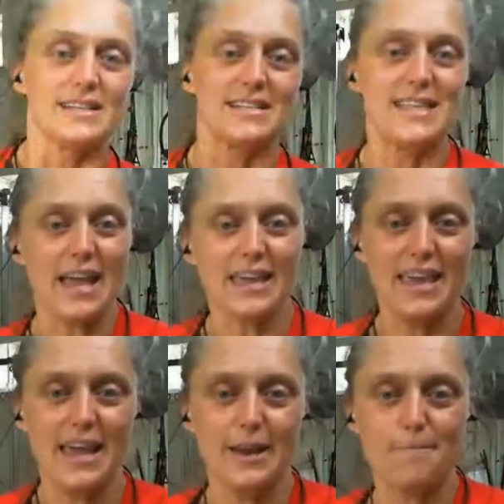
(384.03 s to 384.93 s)
does that
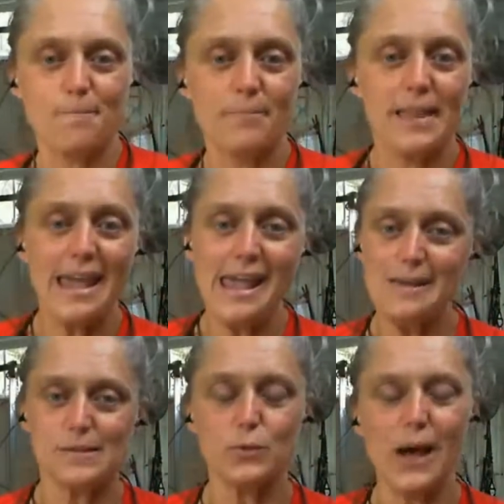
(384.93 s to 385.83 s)
get?
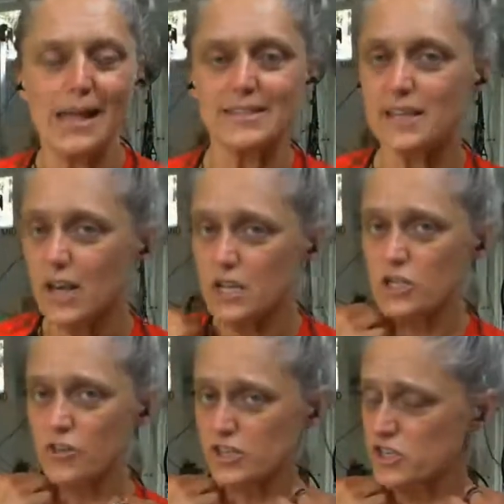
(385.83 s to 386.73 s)
Heaps ways.
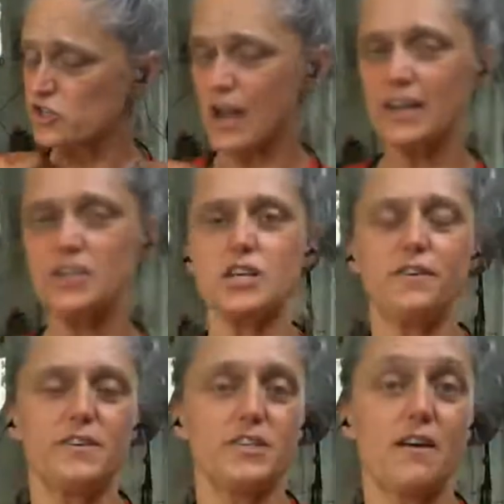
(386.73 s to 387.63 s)
So the strategy
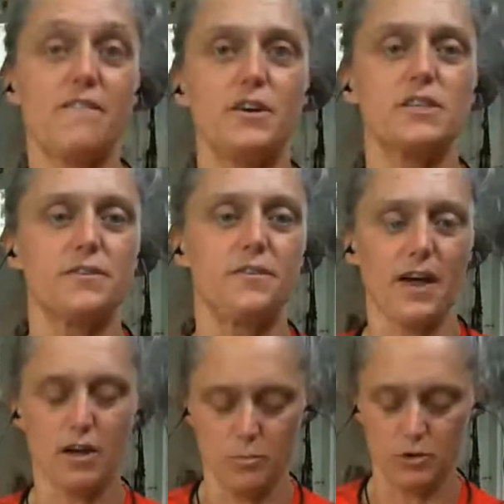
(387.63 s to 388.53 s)
for
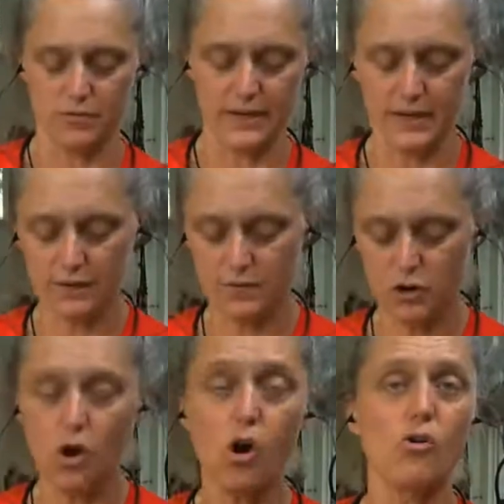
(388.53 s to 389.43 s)
diversifying movement, if
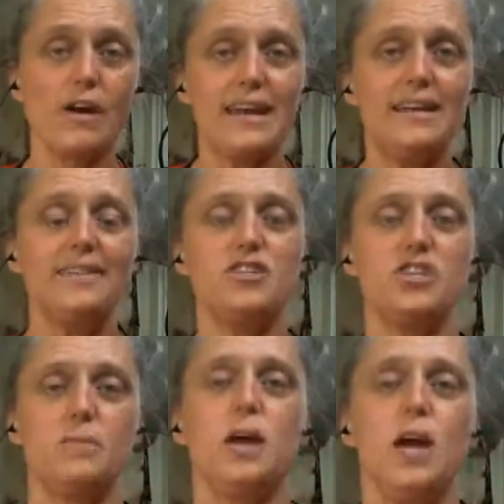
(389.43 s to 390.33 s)
you're already in the
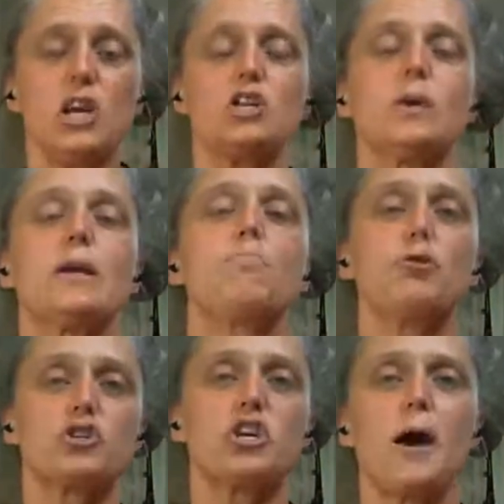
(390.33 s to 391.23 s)
gym doing
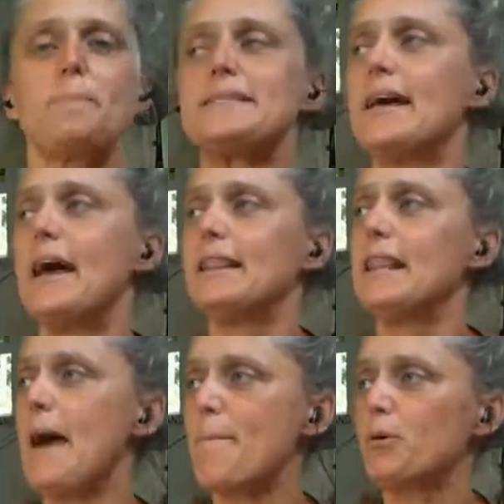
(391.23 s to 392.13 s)
push-ups,
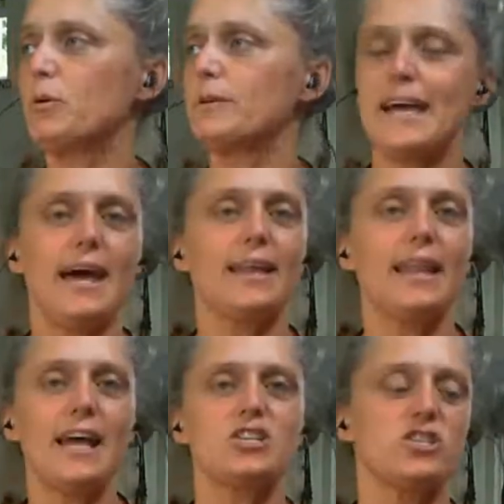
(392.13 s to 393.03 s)
lat pull
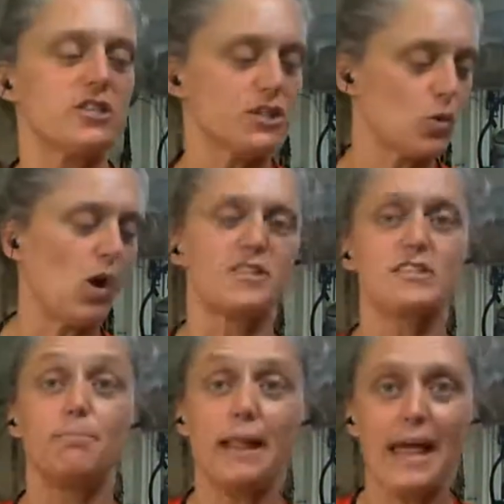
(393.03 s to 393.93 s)
down, lunges,
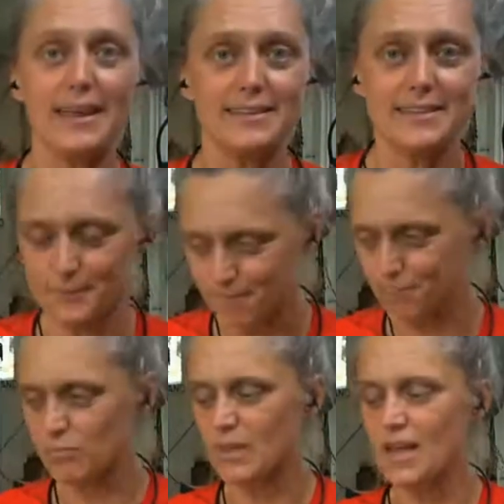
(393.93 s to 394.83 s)
squats, and planks,
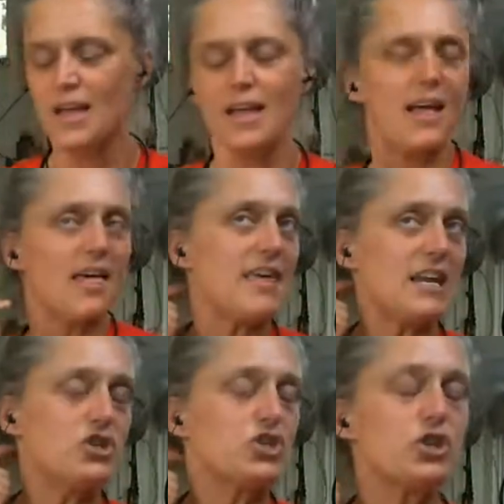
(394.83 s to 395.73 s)

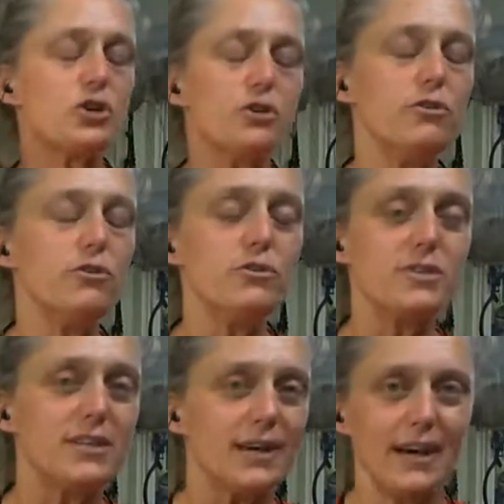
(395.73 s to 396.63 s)
then choose
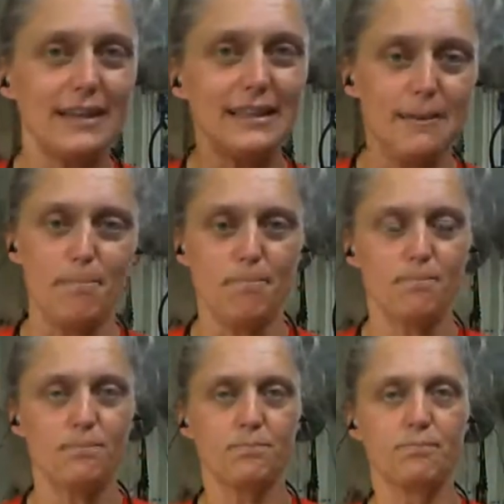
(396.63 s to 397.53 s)
a limb.
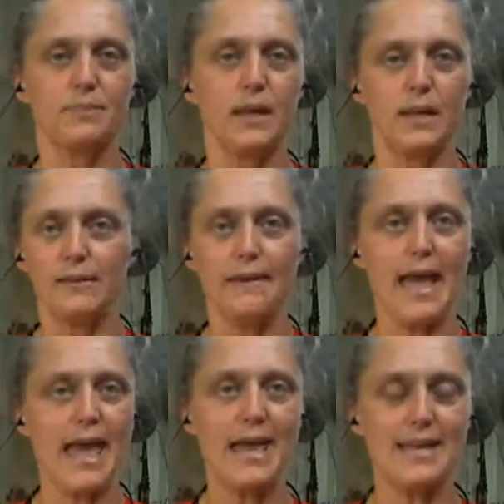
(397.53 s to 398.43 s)

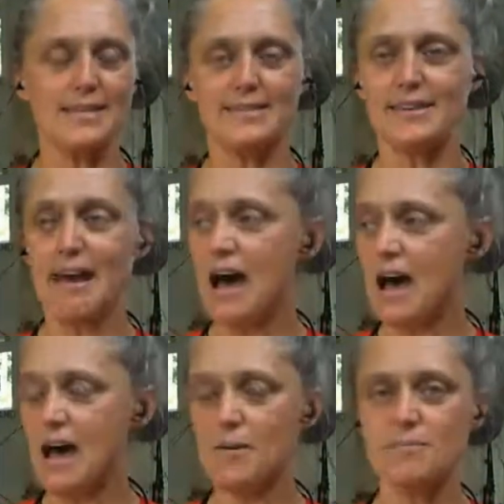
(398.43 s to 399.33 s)
Hands,
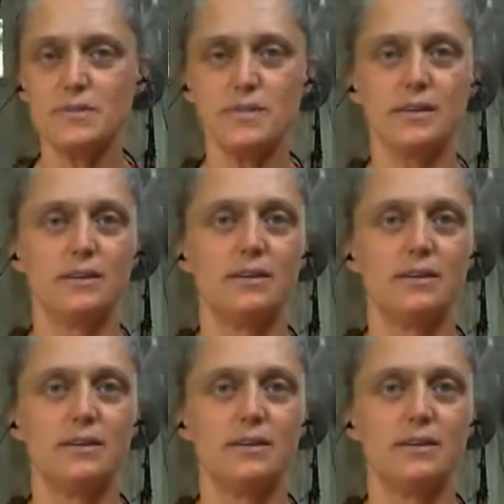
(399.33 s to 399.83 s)
arms,